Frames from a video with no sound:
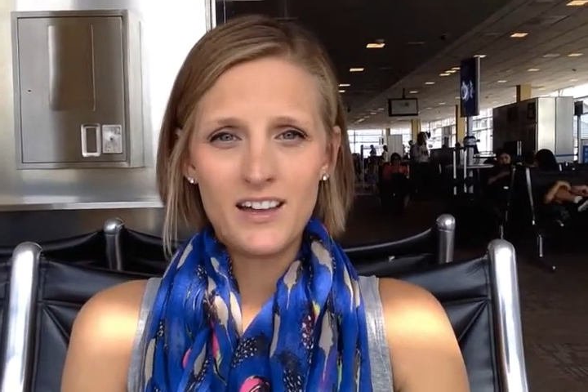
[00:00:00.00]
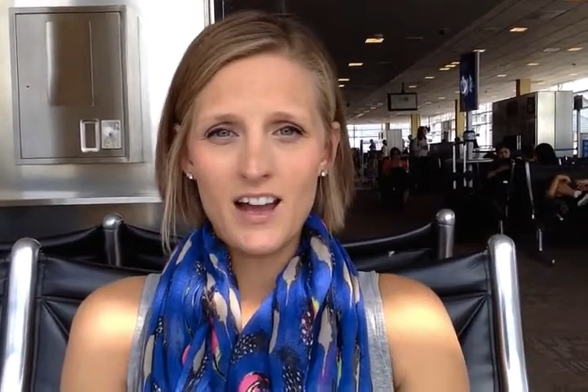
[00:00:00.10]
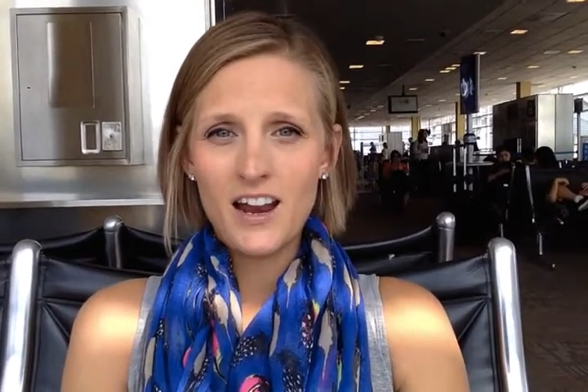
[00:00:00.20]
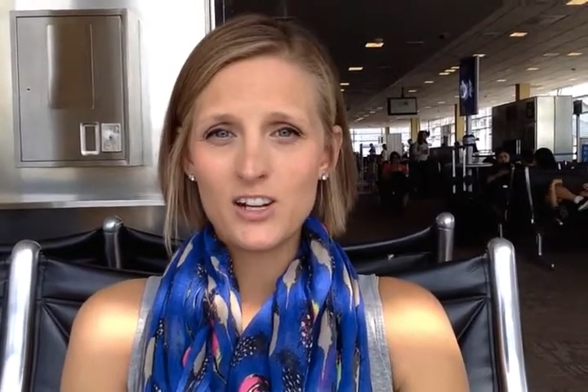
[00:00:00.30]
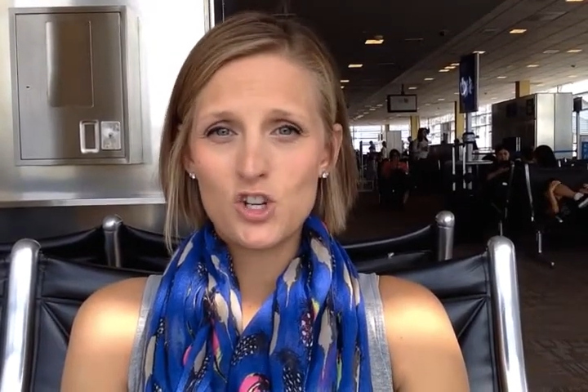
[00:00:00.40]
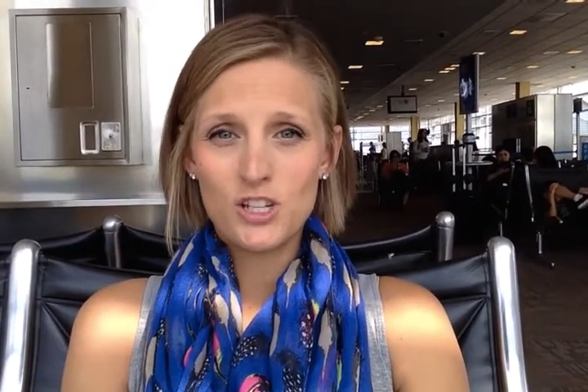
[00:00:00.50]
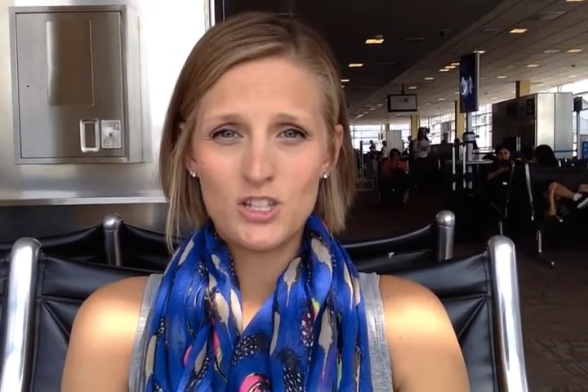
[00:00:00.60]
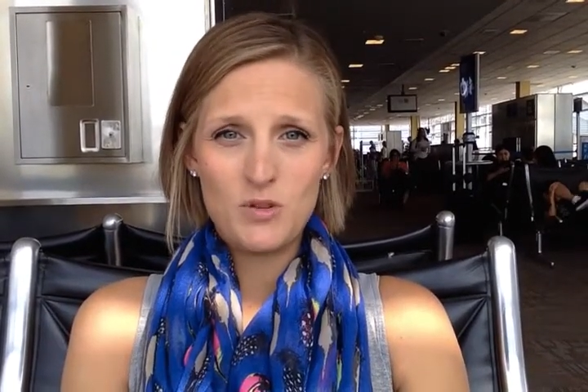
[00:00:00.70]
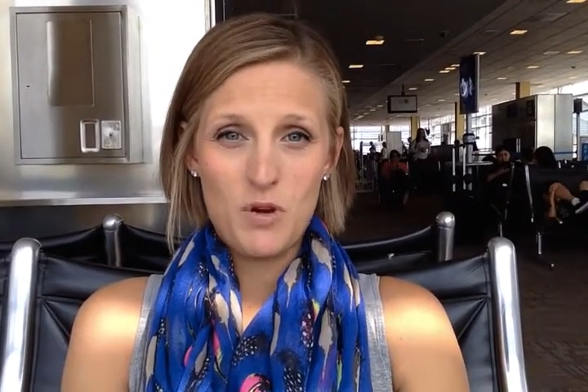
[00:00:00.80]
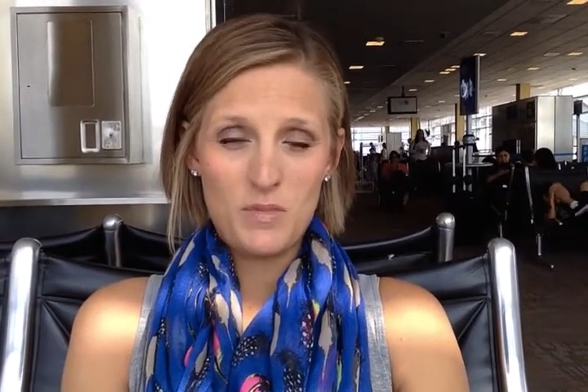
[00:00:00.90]
God, I
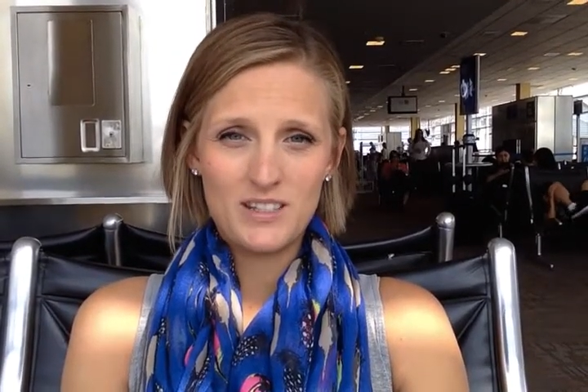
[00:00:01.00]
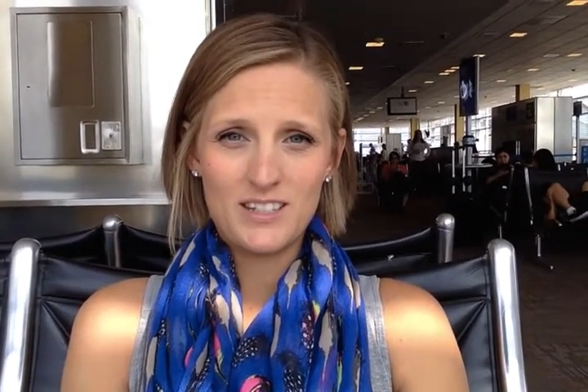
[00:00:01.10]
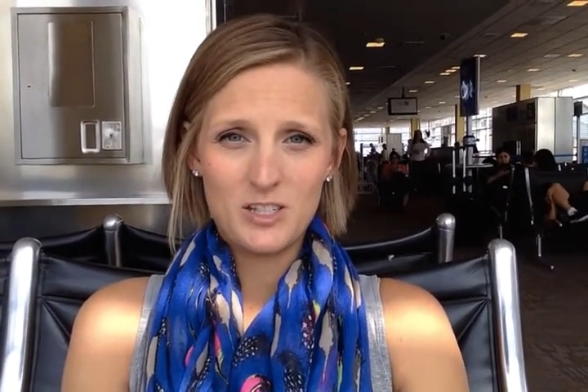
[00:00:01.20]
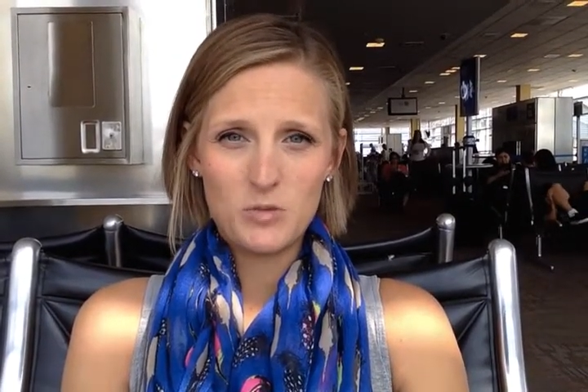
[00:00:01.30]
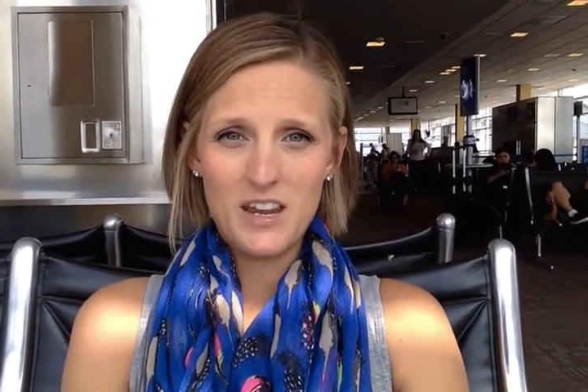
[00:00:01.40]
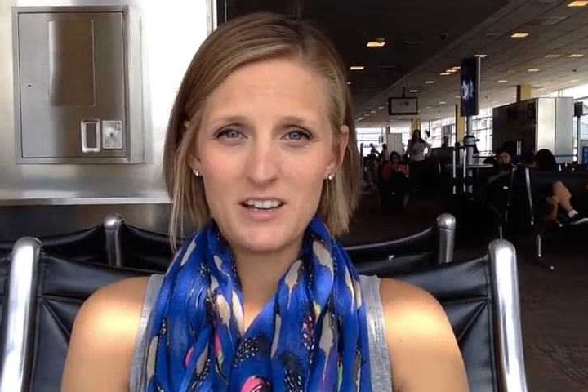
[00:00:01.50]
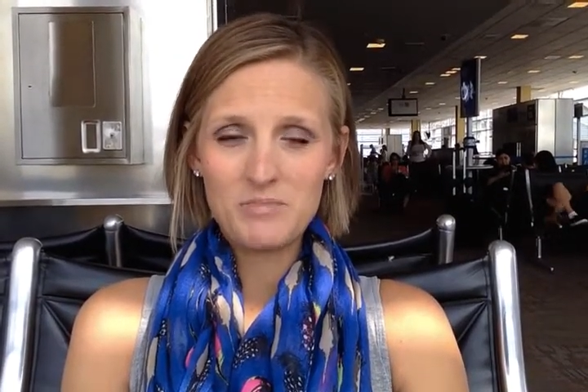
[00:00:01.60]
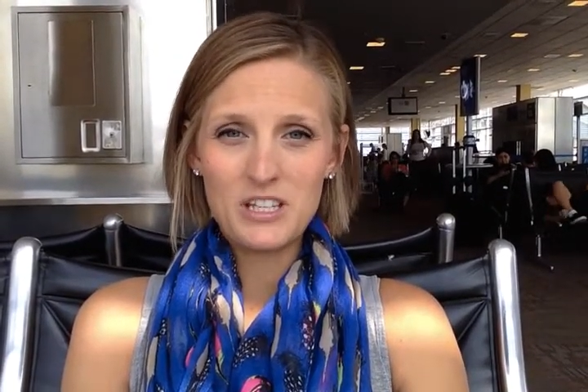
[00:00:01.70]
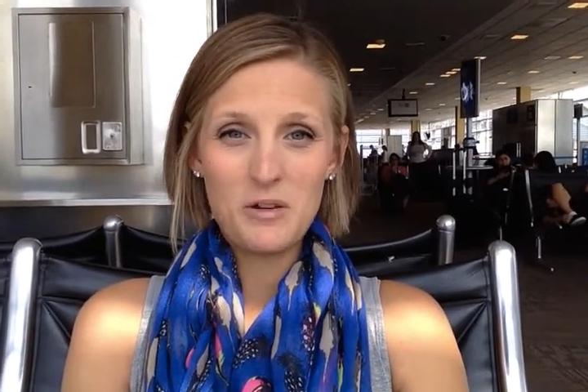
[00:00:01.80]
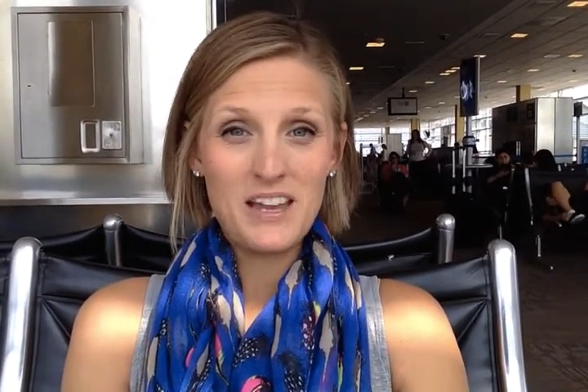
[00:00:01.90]
trust you moments this week.
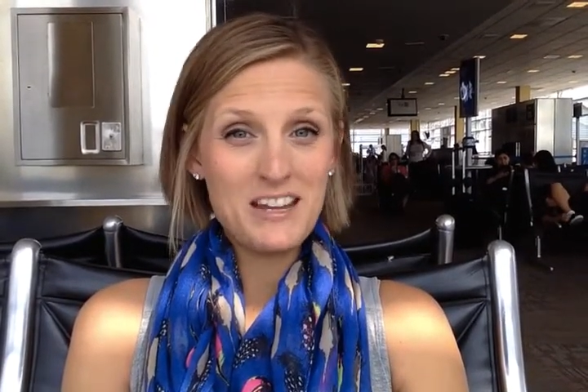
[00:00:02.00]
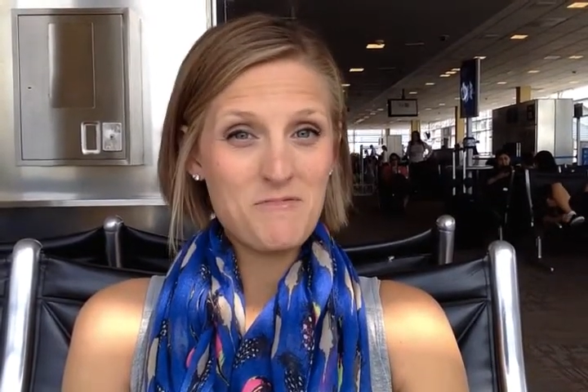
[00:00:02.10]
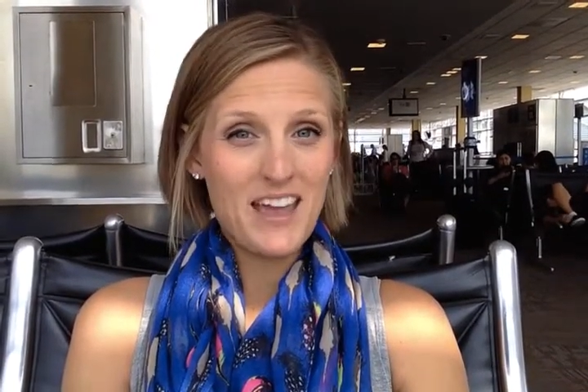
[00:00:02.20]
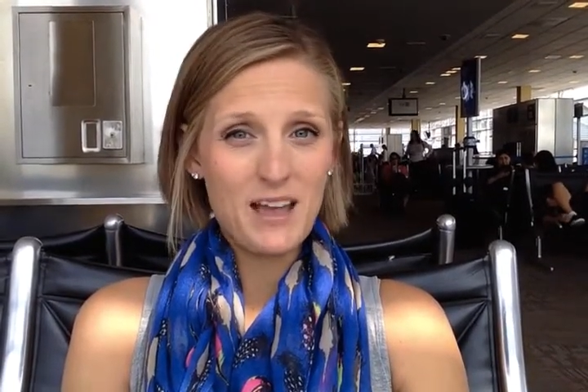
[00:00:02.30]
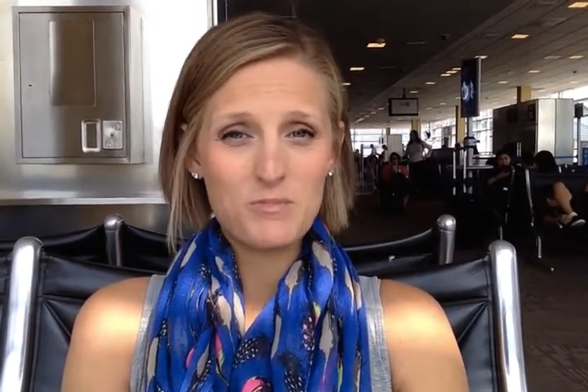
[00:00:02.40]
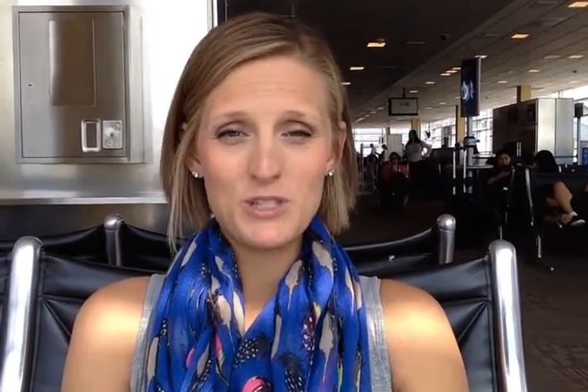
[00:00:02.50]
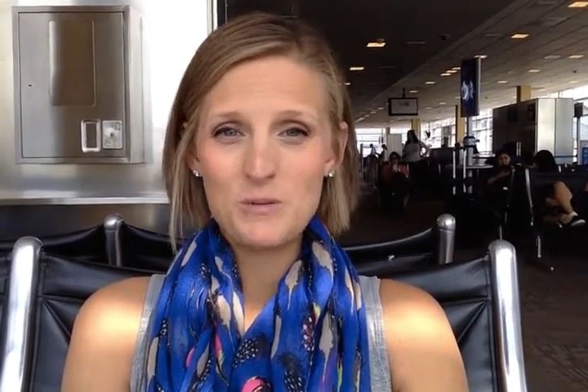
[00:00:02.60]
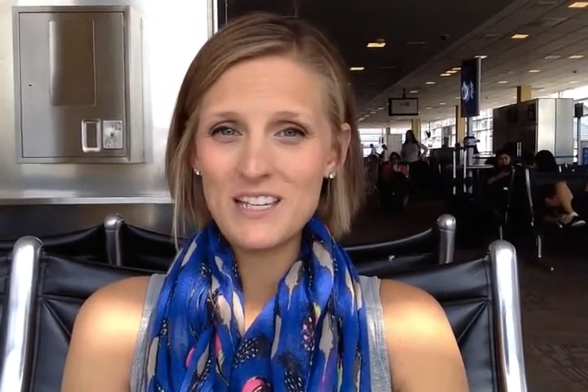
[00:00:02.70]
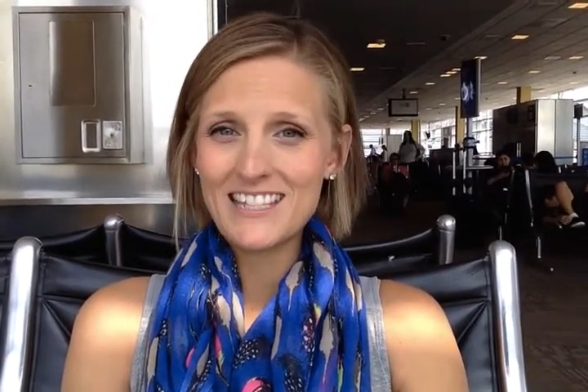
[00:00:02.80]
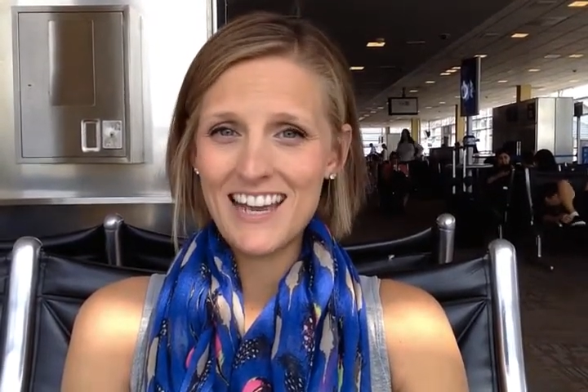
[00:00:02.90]
So anyway, I'm
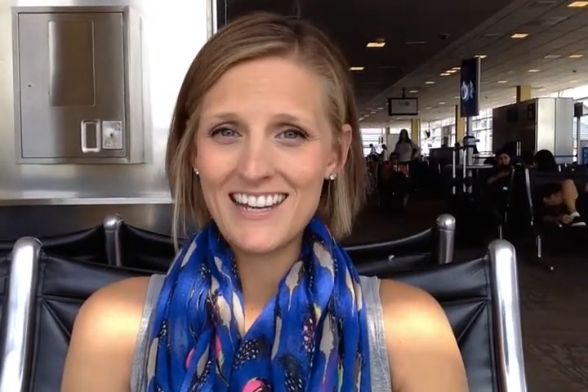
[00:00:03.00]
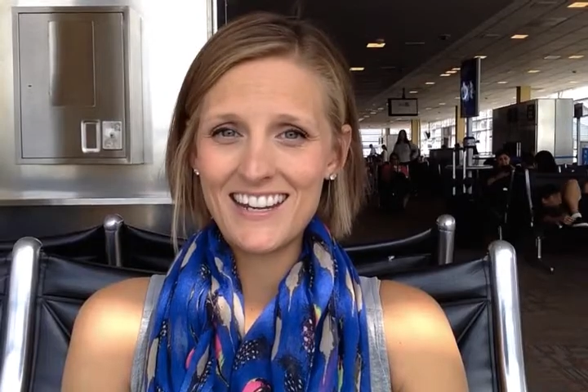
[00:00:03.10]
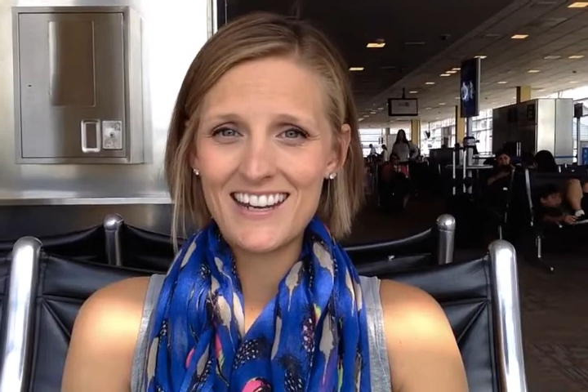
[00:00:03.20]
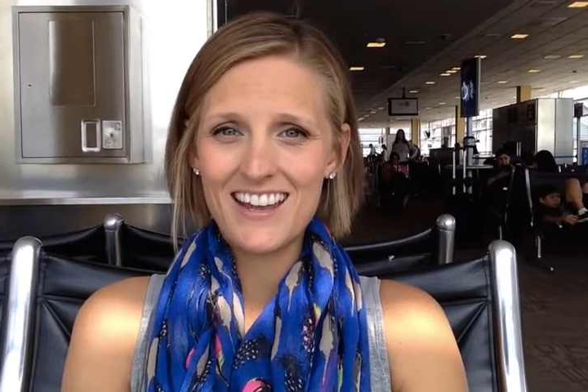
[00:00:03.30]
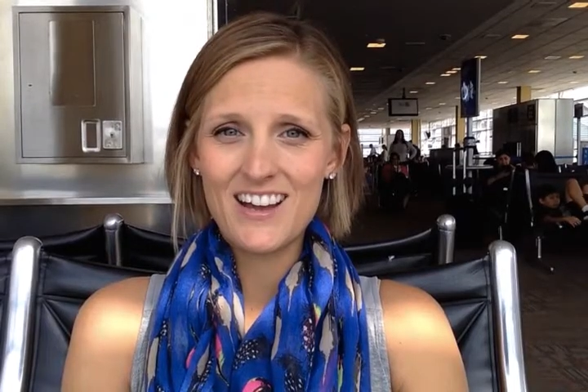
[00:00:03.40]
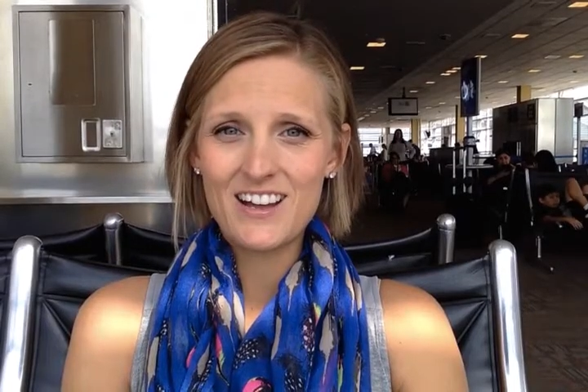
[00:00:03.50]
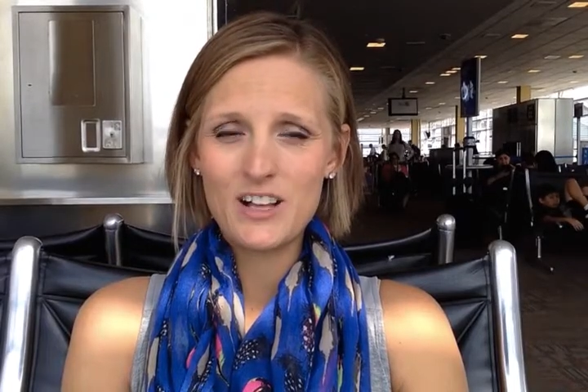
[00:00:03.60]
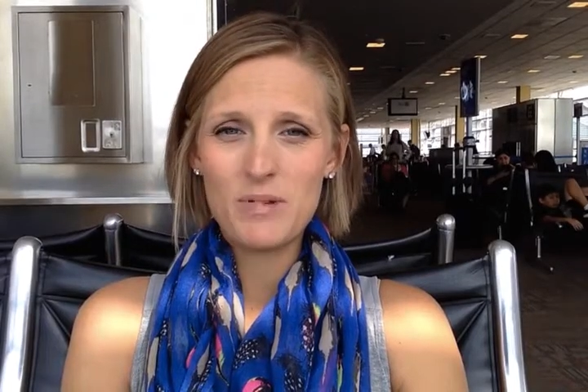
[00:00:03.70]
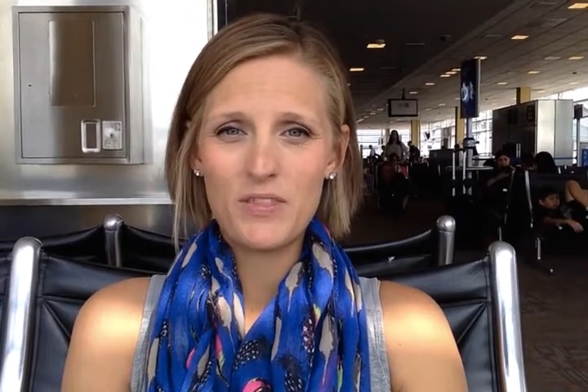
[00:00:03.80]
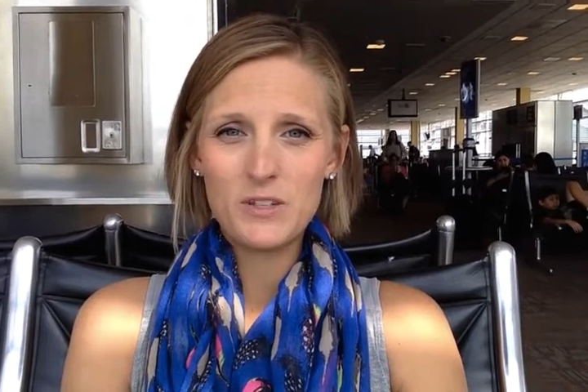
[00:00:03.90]
so excited
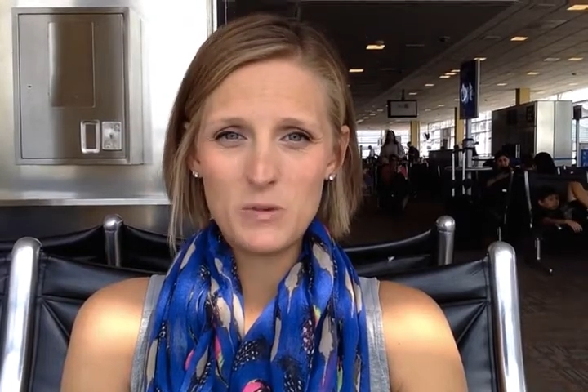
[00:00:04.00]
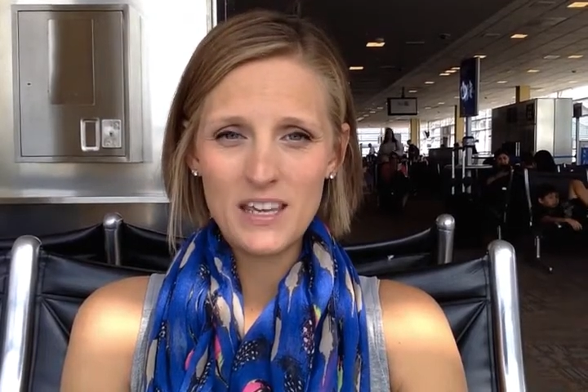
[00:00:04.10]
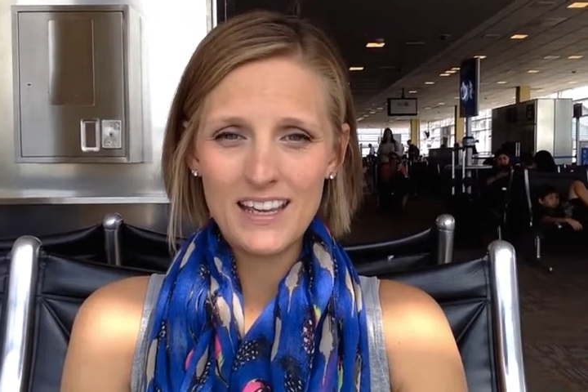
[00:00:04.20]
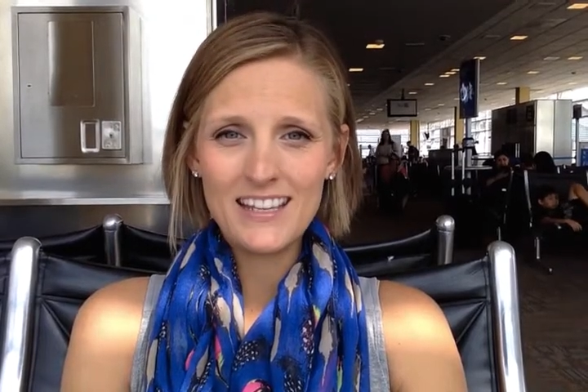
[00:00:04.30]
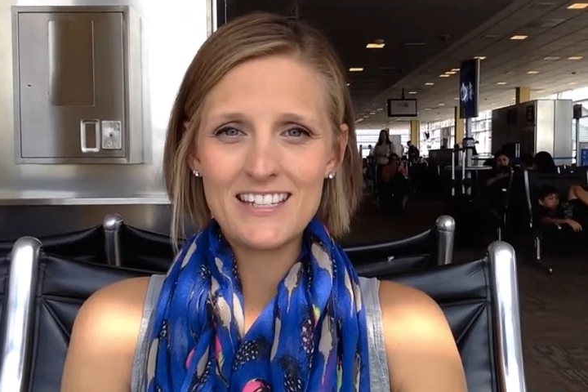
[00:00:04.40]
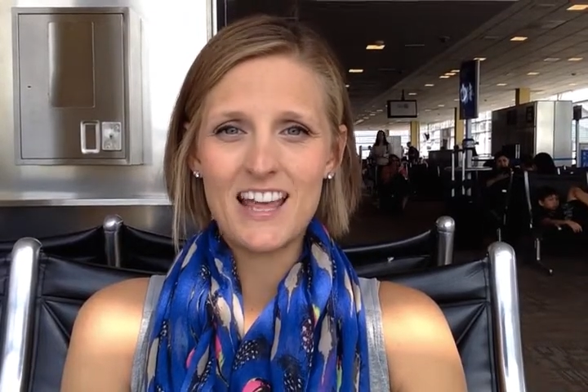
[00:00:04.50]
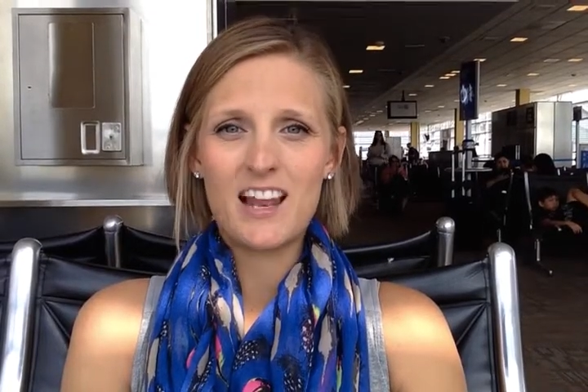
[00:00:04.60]
about this weekend,